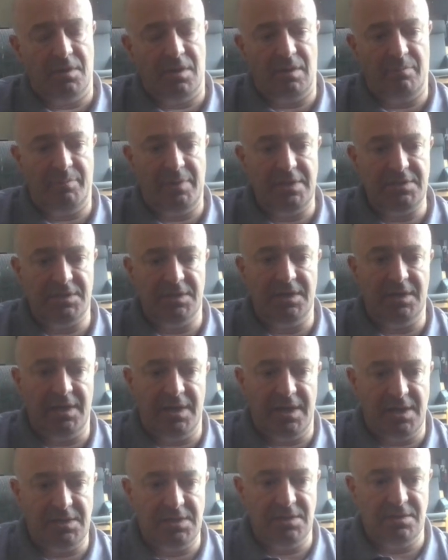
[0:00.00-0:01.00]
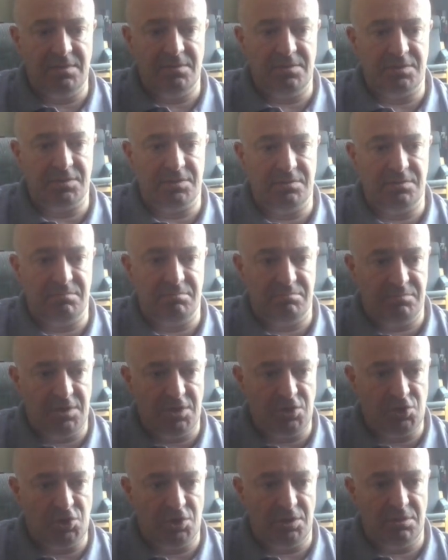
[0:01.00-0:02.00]
I'm basically adding this
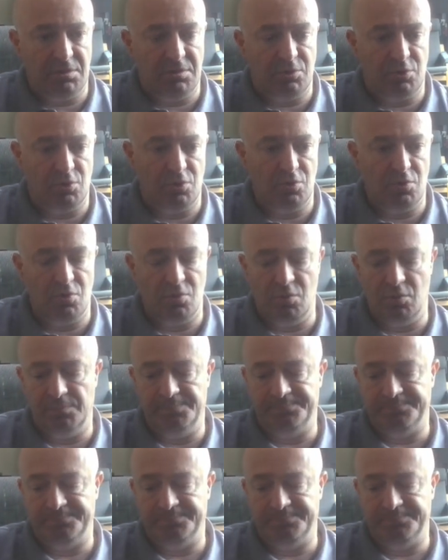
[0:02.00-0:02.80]
digit to